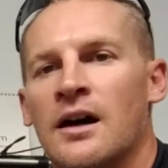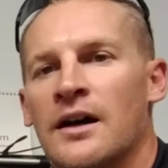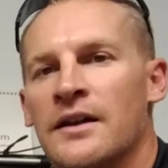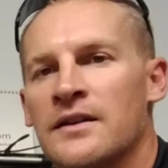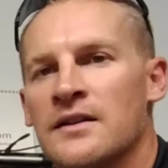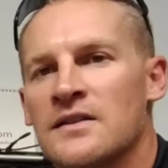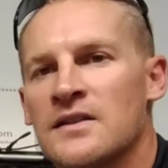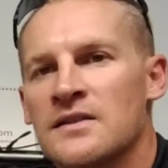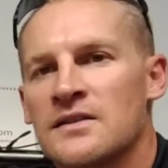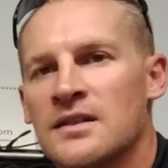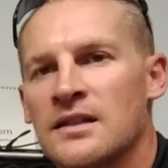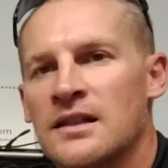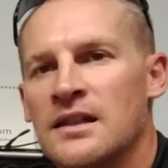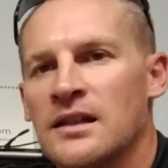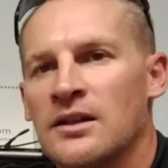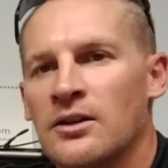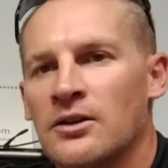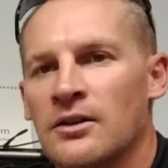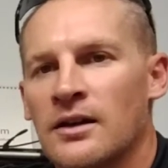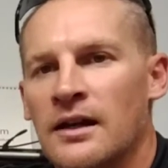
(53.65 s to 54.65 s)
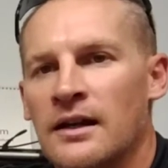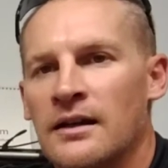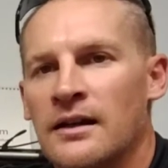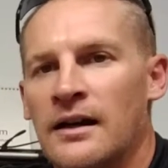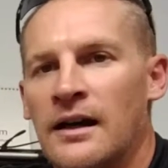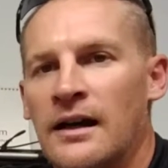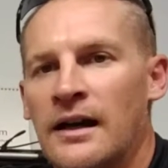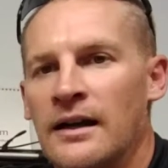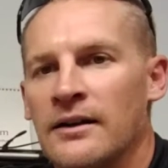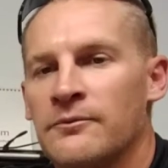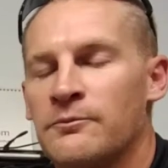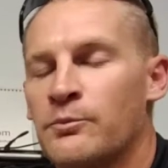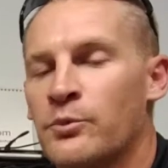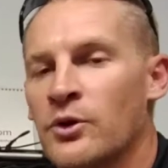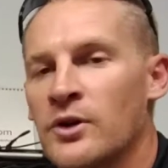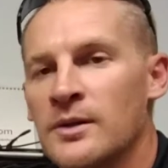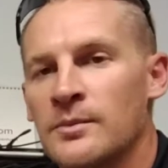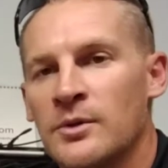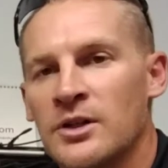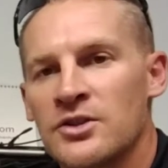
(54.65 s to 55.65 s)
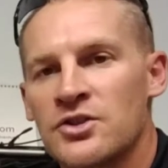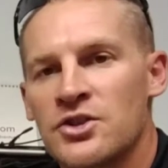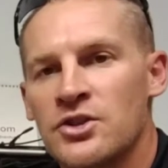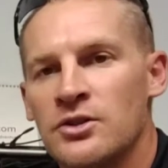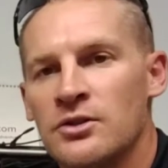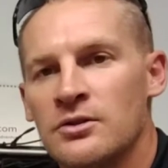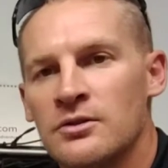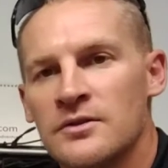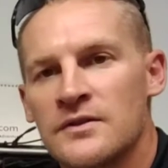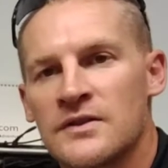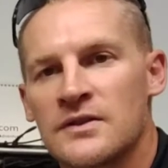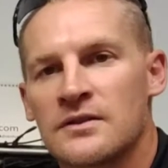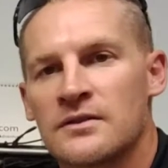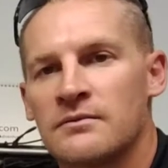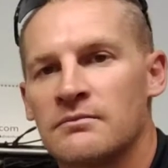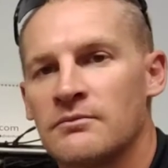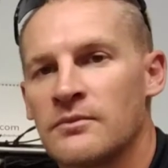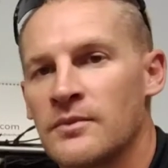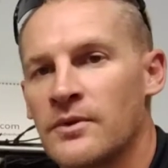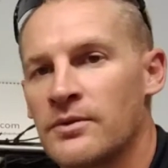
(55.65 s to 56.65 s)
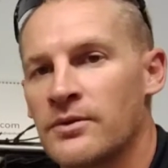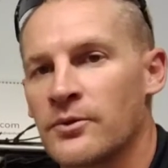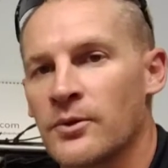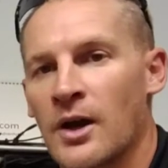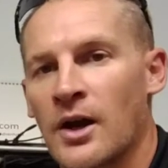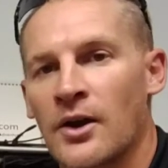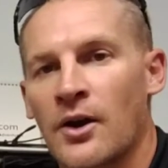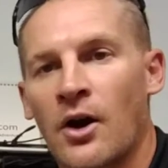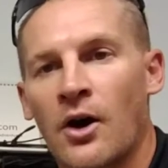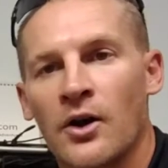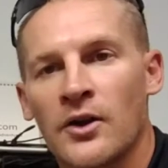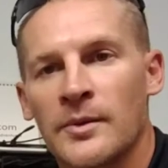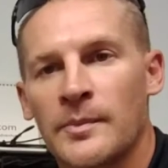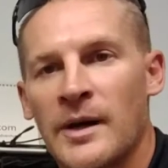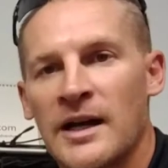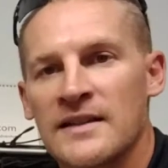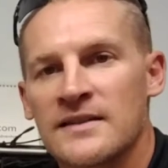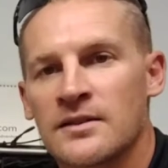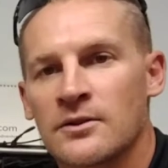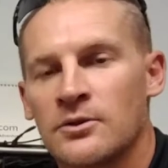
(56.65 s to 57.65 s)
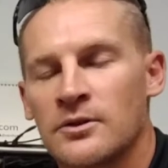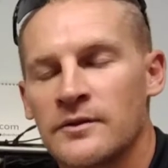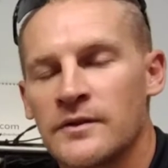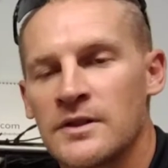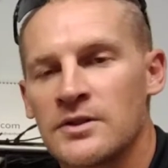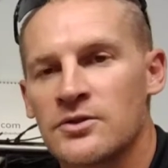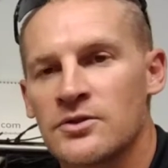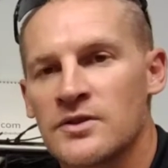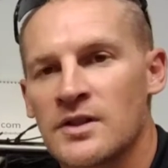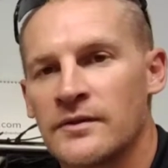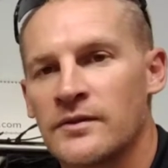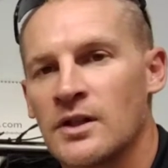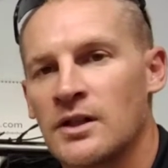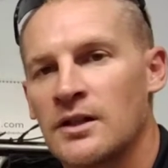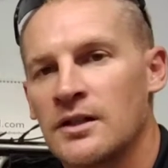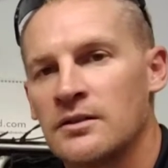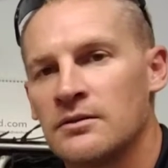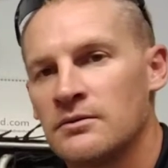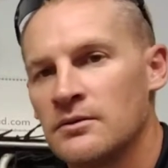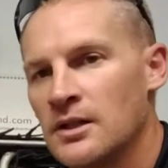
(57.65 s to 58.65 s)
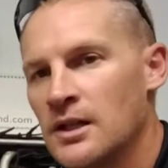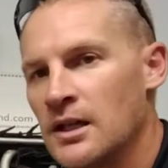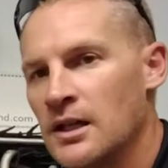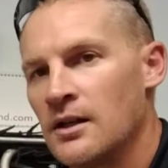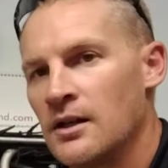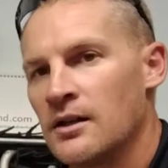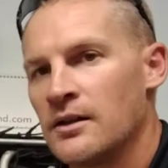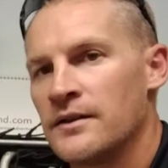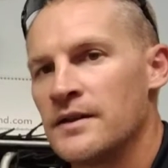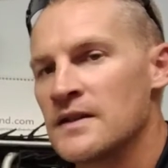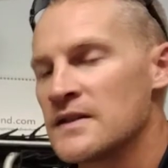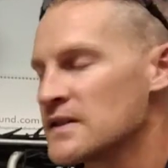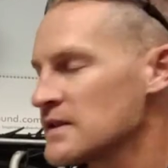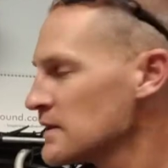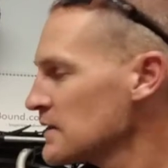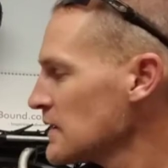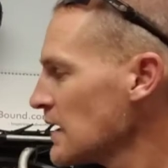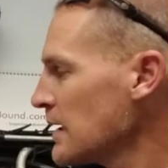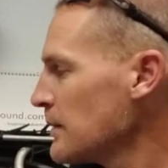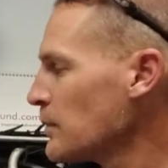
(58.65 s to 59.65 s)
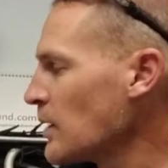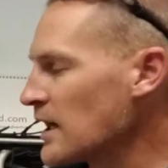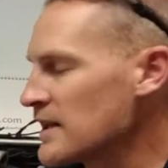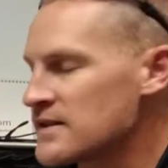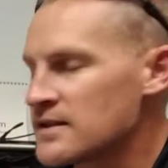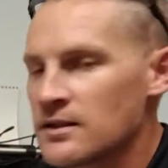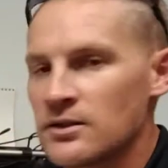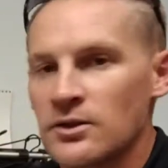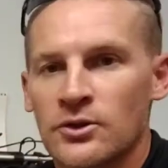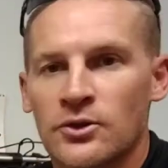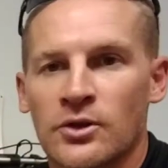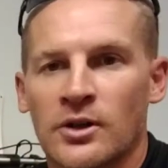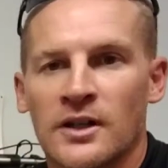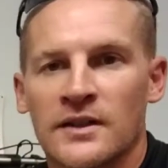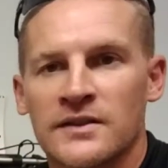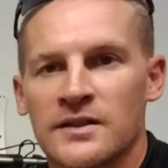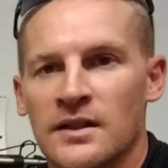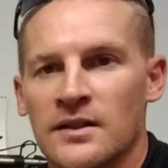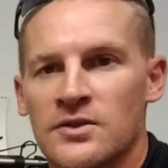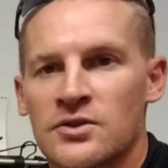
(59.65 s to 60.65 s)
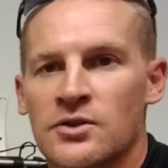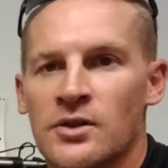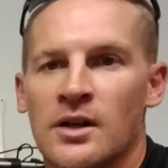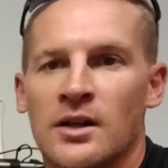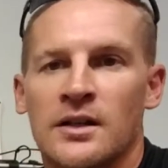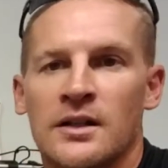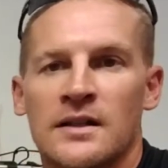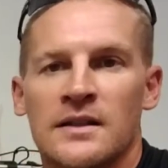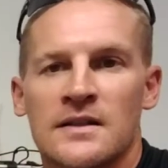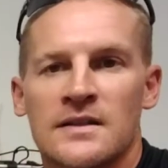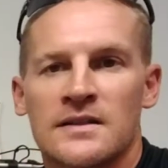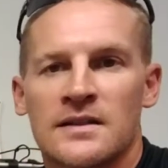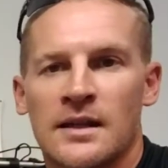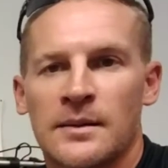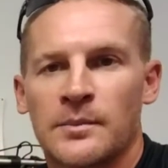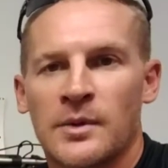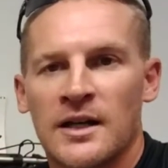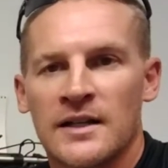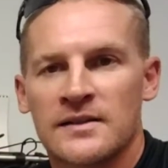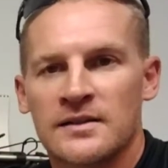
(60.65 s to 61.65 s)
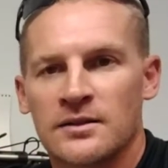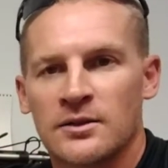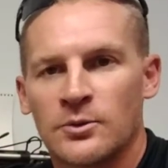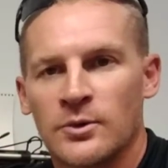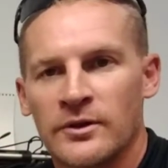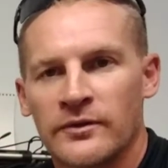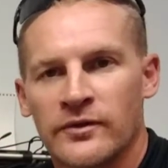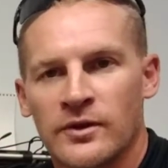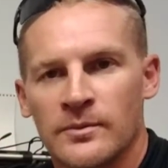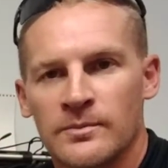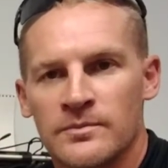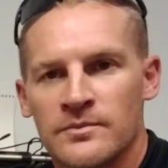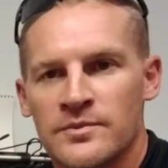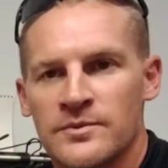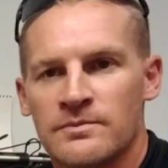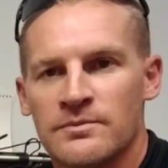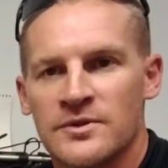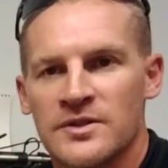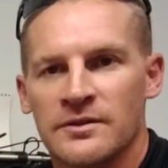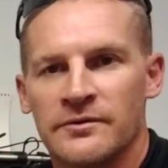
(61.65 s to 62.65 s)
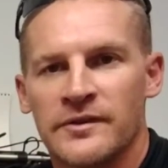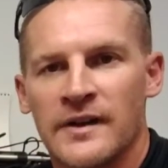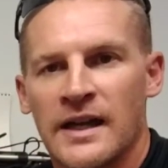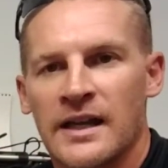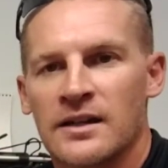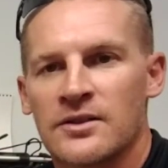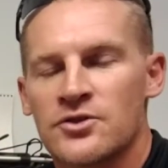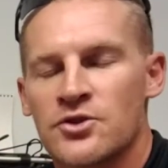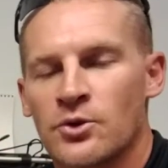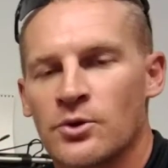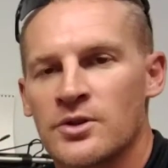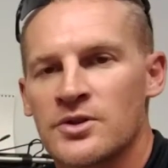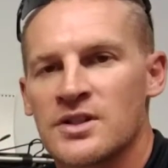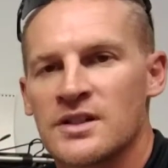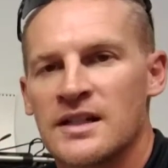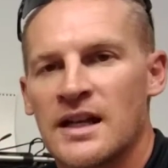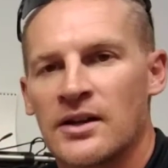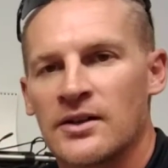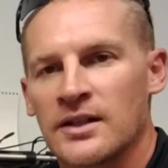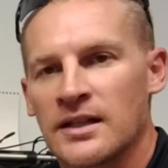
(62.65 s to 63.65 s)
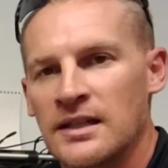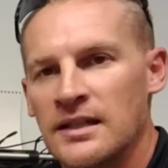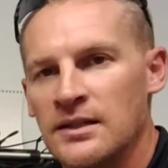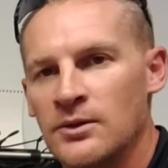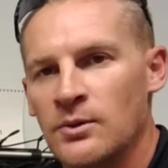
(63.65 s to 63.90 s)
This is the gear I pretty much used throughout all the bicycle adventures I've done. This same bicycle crossed Australia. This same bicycle went from Savannah, Georgia down to Key